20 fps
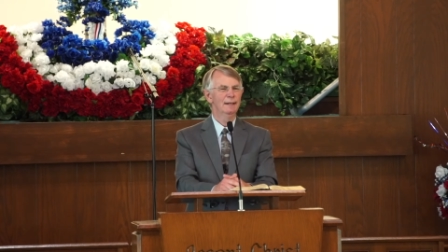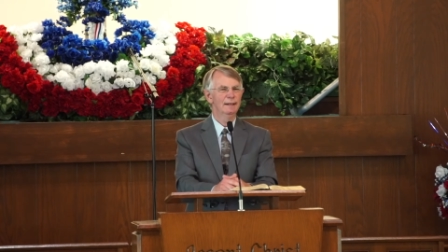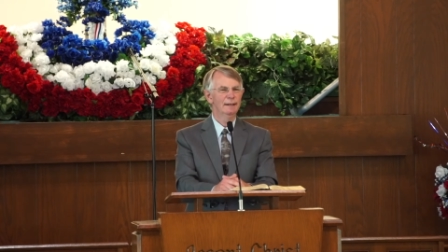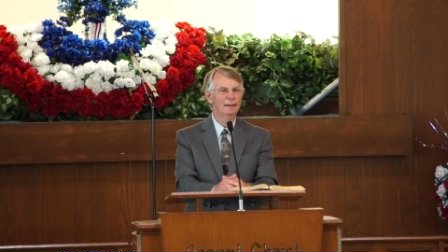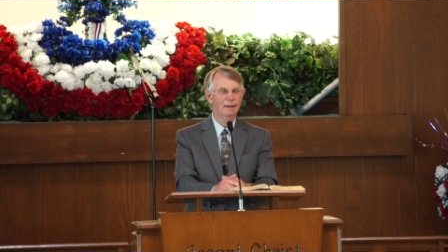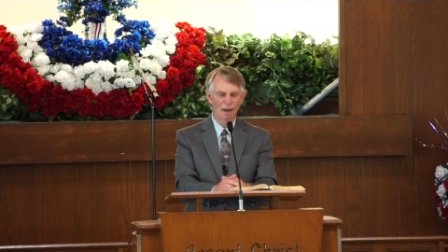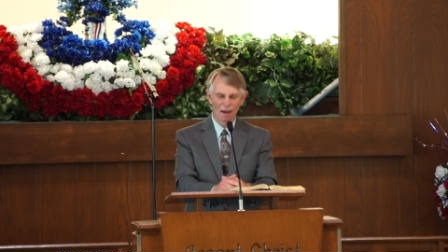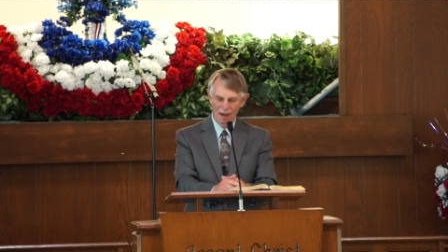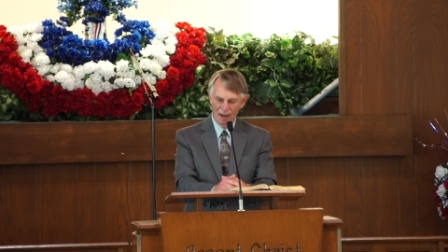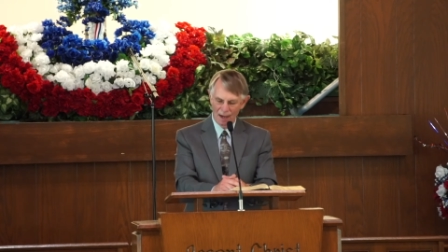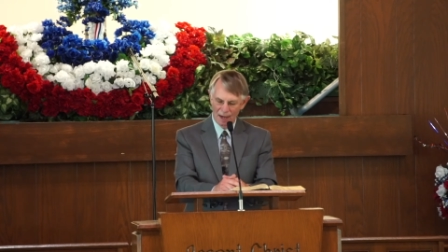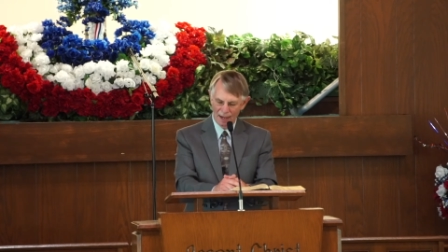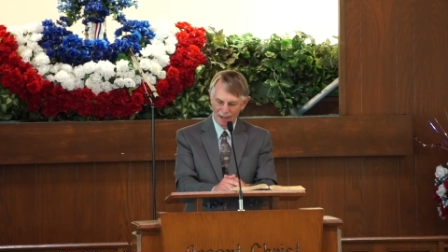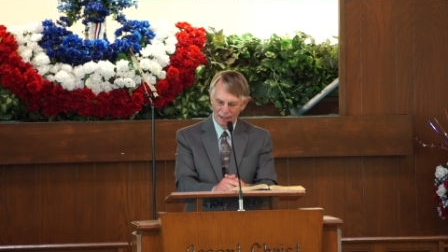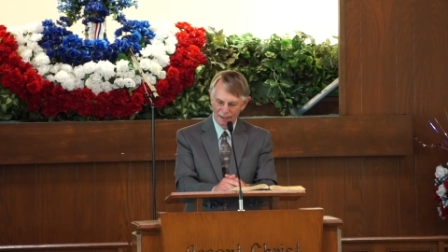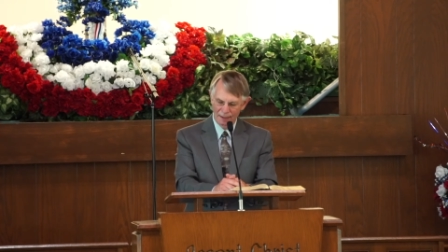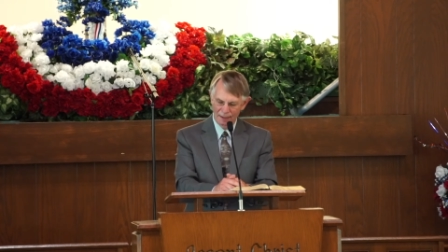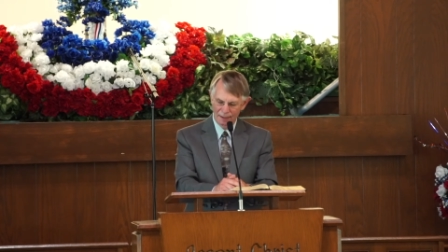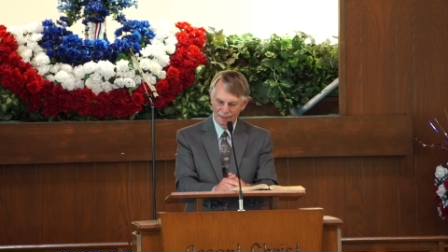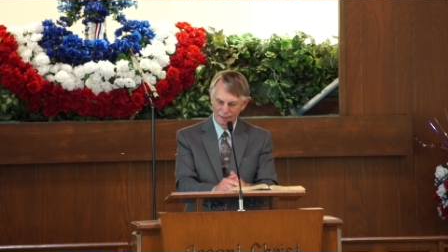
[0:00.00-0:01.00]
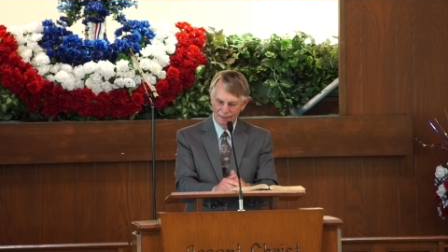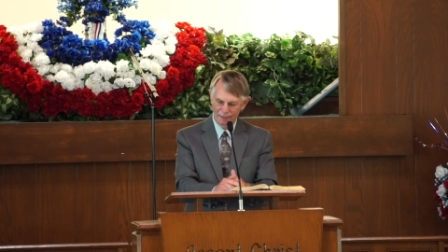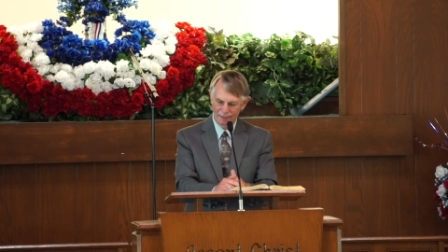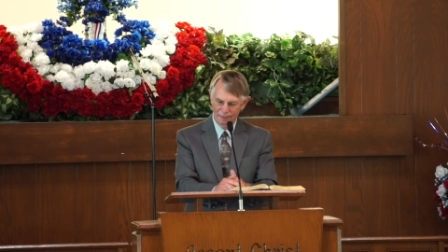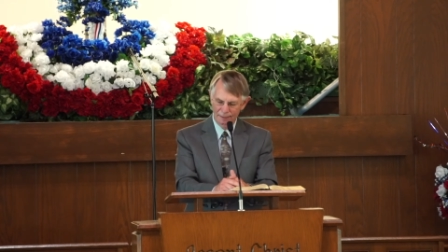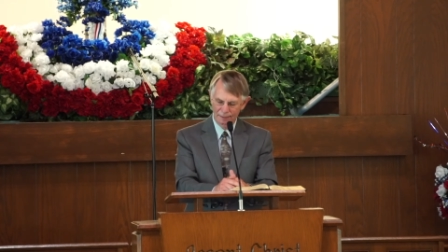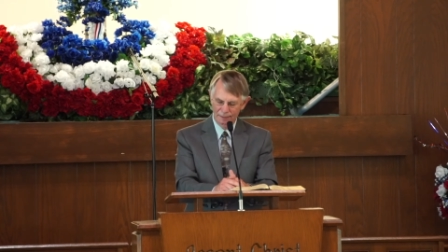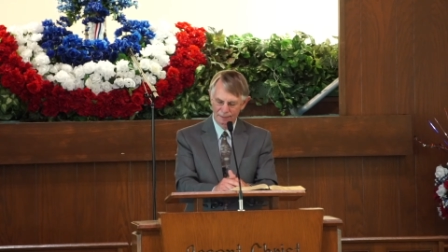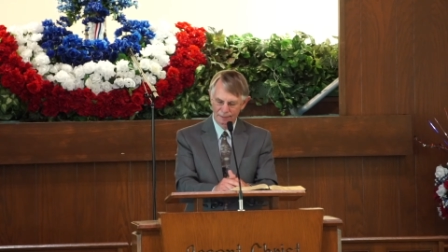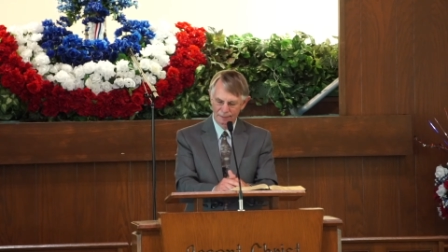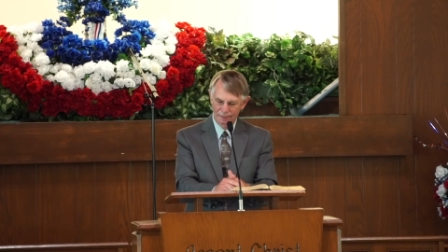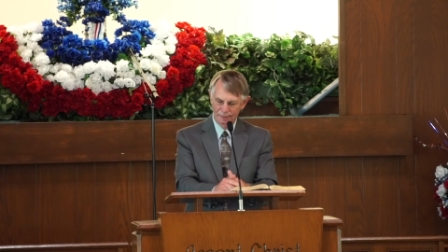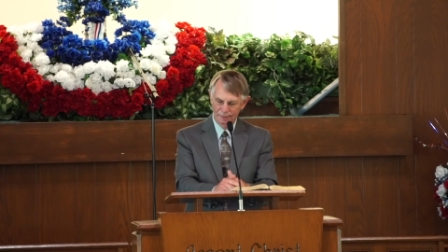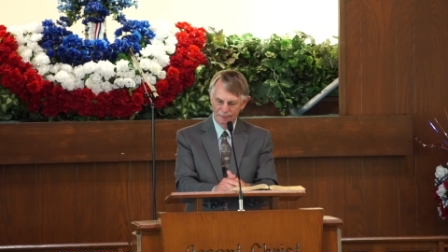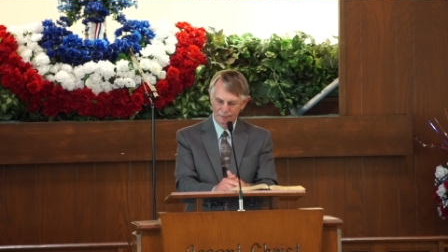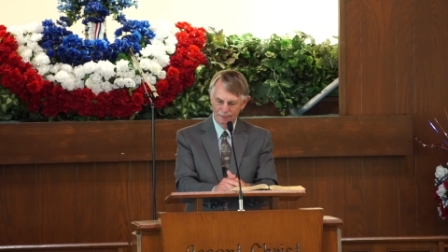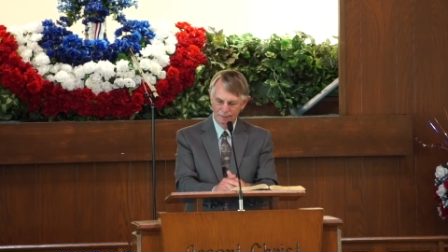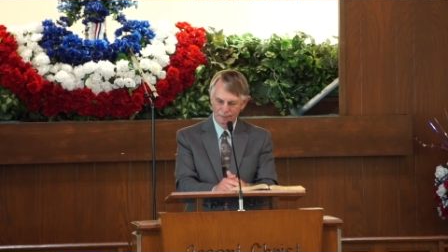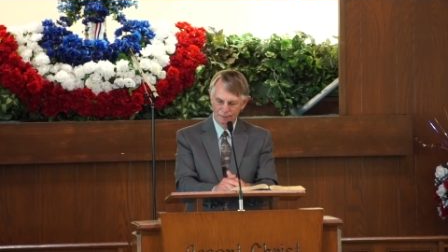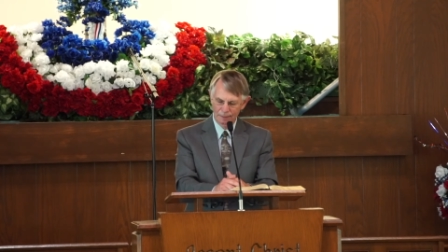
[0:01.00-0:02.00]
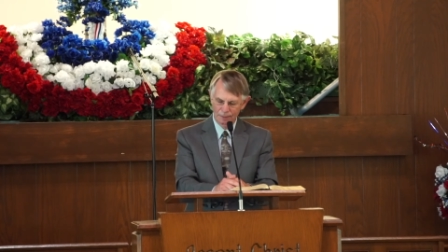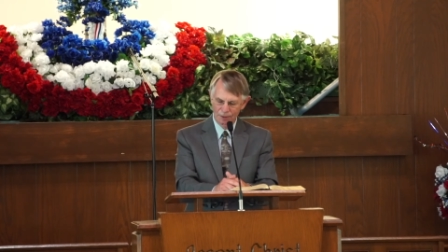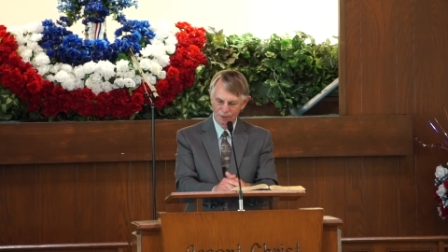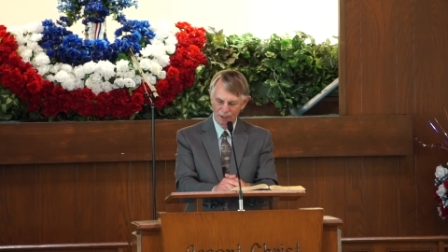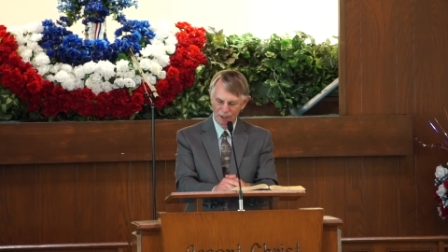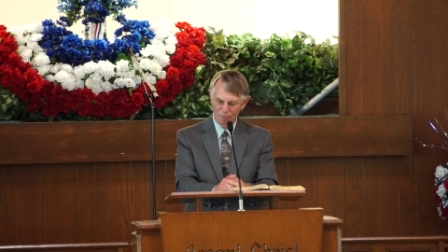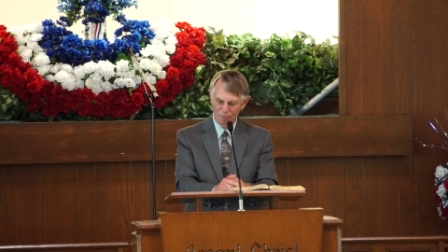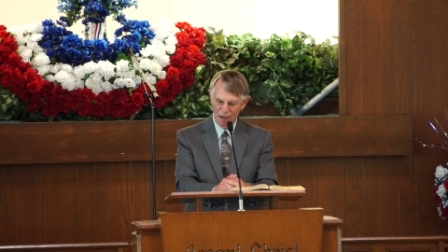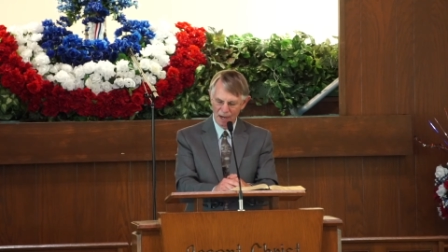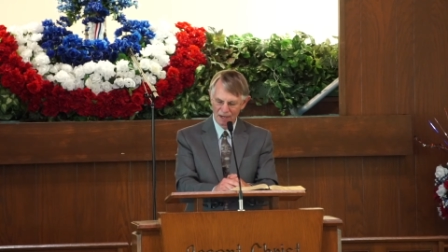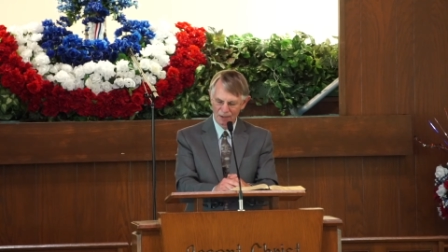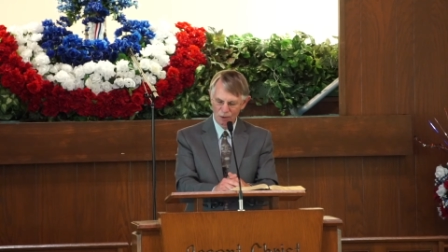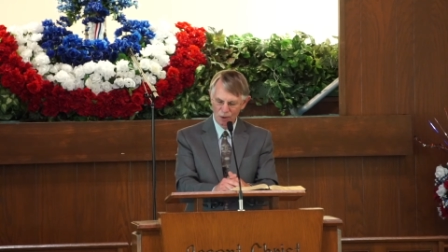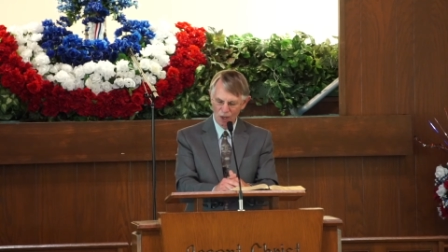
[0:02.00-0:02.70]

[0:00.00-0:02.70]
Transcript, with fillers: God. Jeremiah